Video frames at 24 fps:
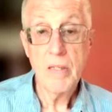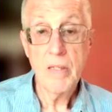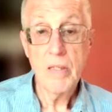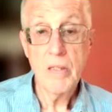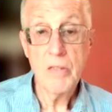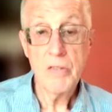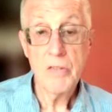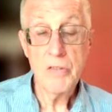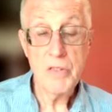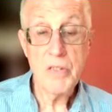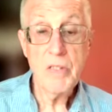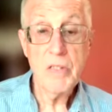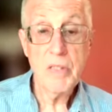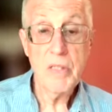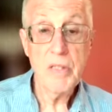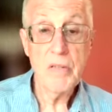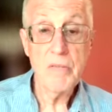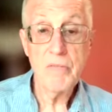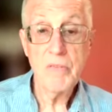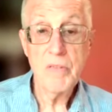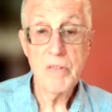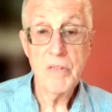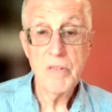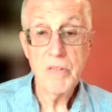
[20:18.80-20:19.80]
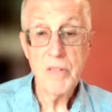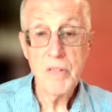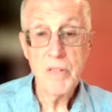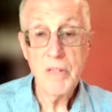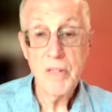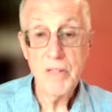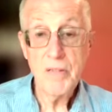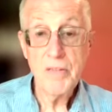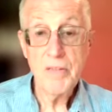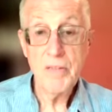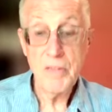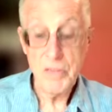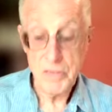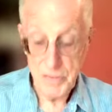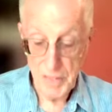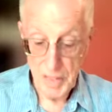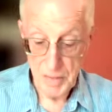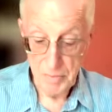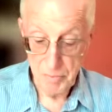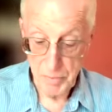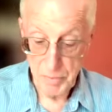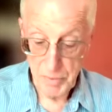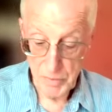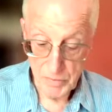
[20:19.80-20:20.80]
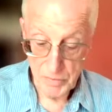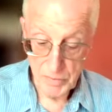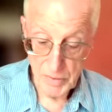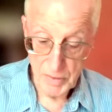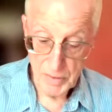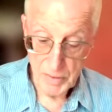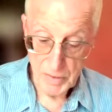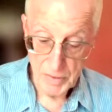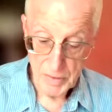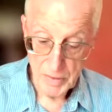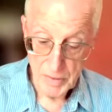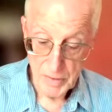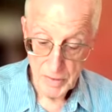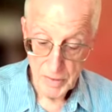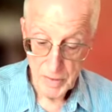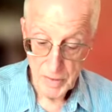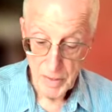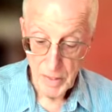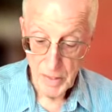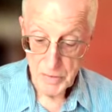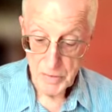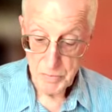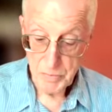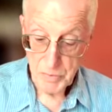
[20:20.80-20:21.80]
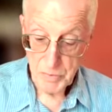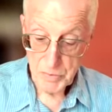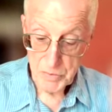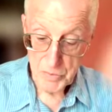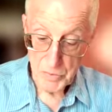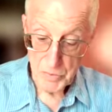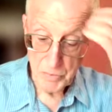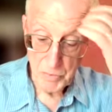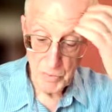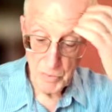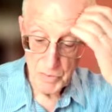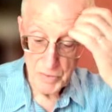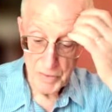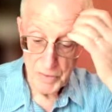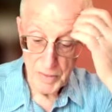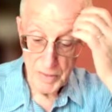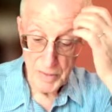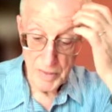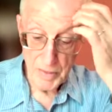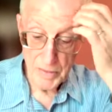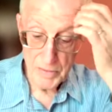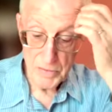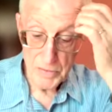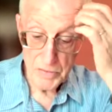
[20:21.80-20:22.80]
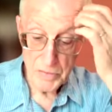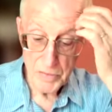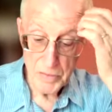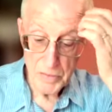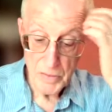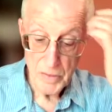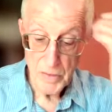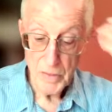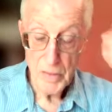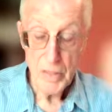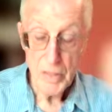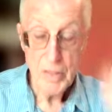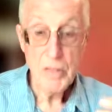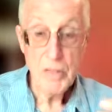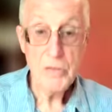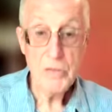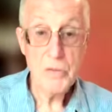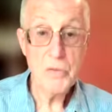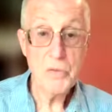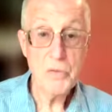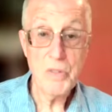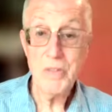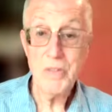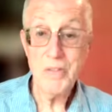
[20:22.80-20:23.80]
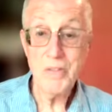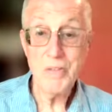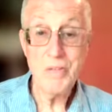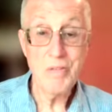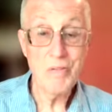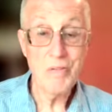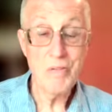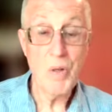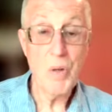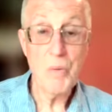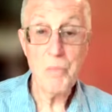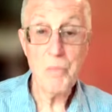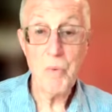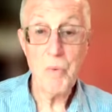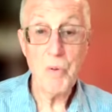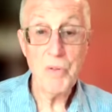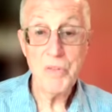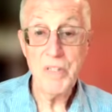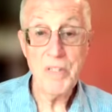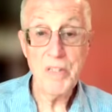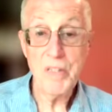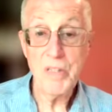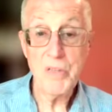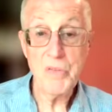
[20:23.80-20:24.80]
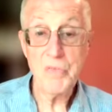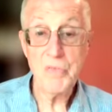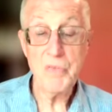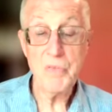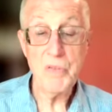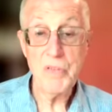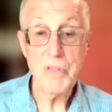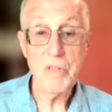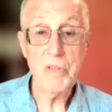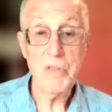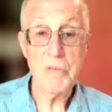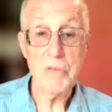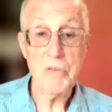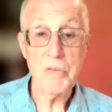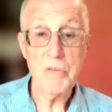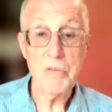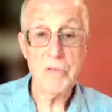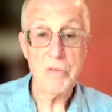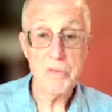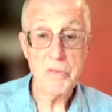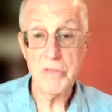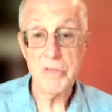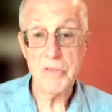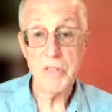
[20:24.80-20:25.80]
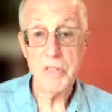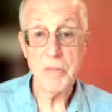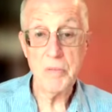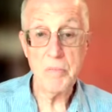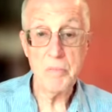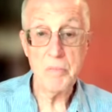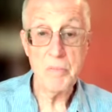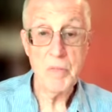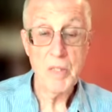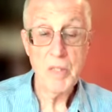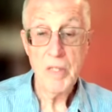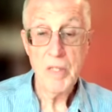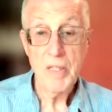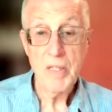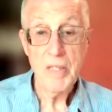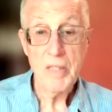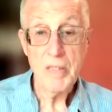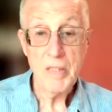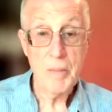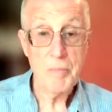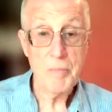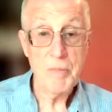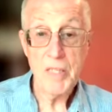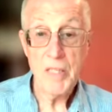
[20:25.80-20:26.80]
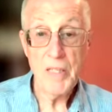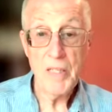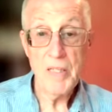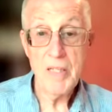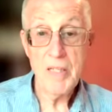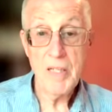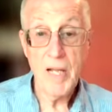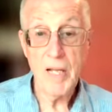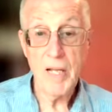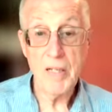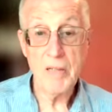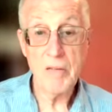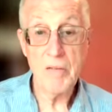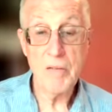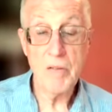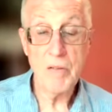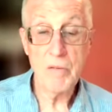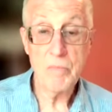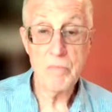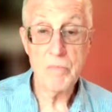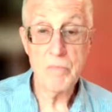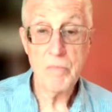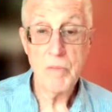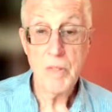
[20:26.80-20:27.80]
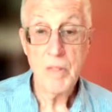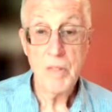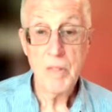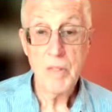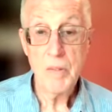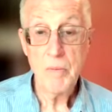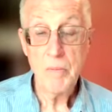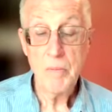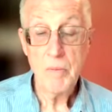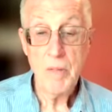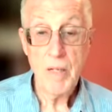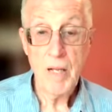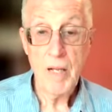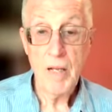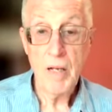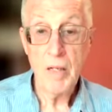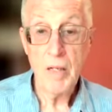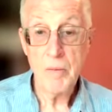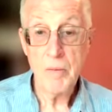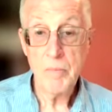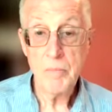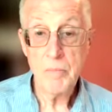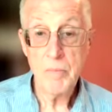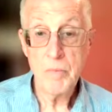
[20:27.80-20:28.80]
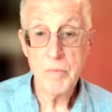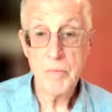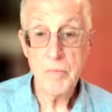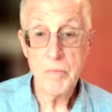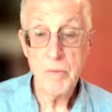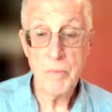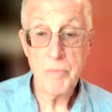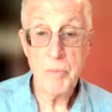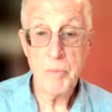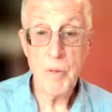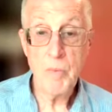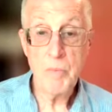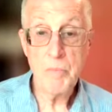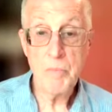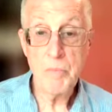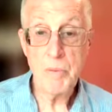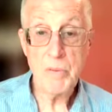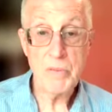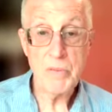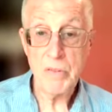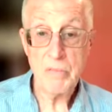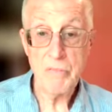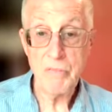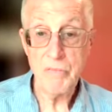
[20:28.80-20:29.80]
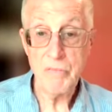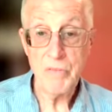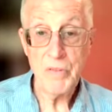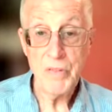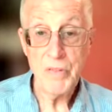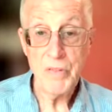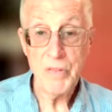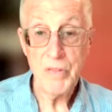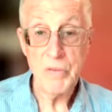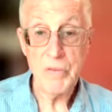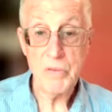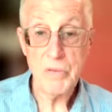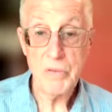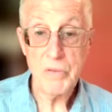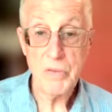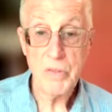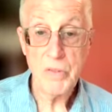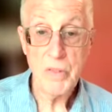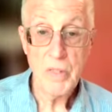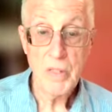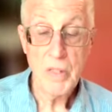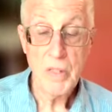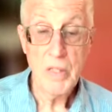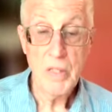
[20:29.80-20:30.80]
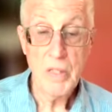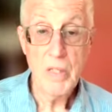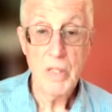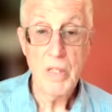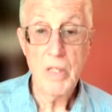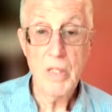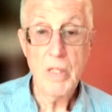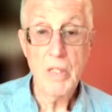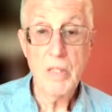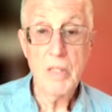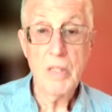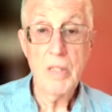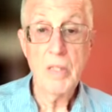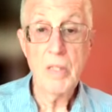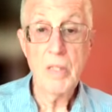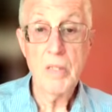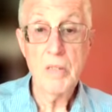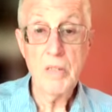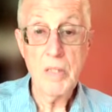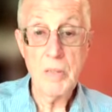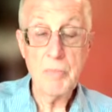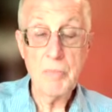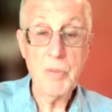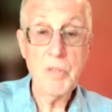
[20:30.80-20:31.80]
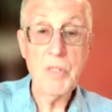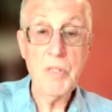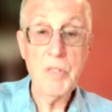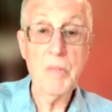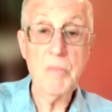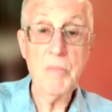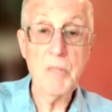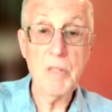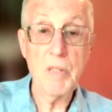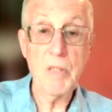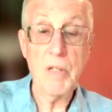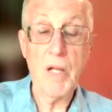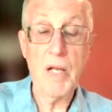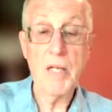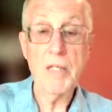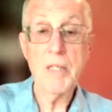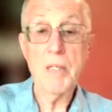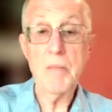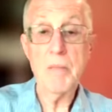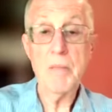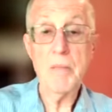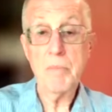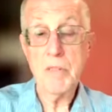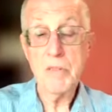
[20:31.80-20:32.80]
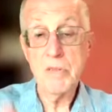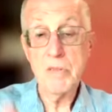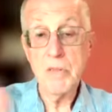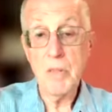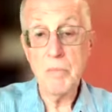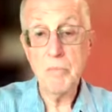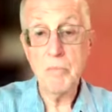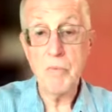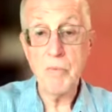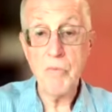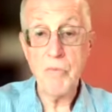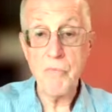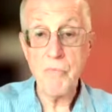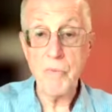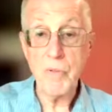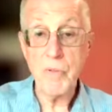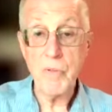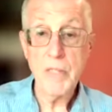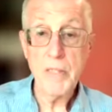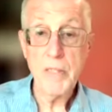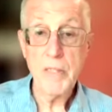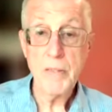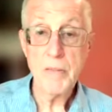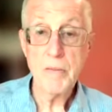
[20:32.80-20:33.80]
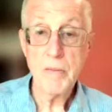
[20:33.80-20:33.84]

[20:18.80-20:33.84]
she lived in the same building as Mr. Martinez. So she'd known Martinez for years. She'd seen him coming in and out of their apartment building for years. They put him in a lineup. He's number 3.